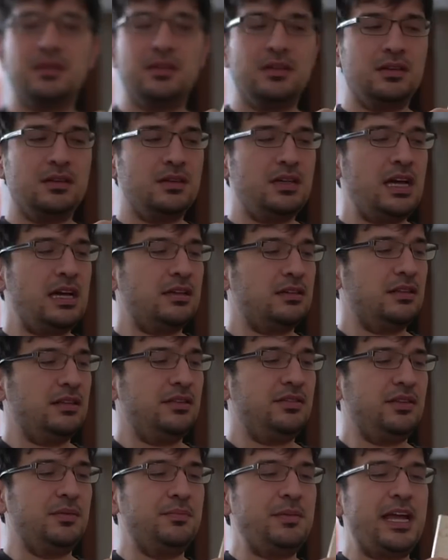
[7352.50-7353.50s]

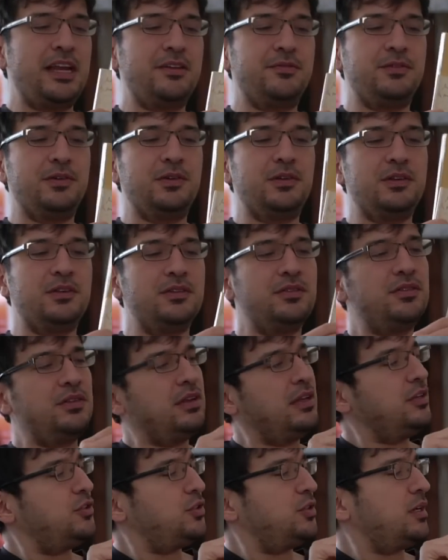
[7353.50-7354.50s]
Calculus on Manifolds,
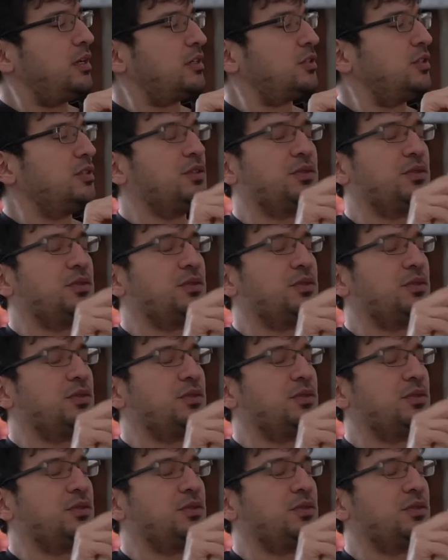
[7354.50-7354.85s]
Introduction to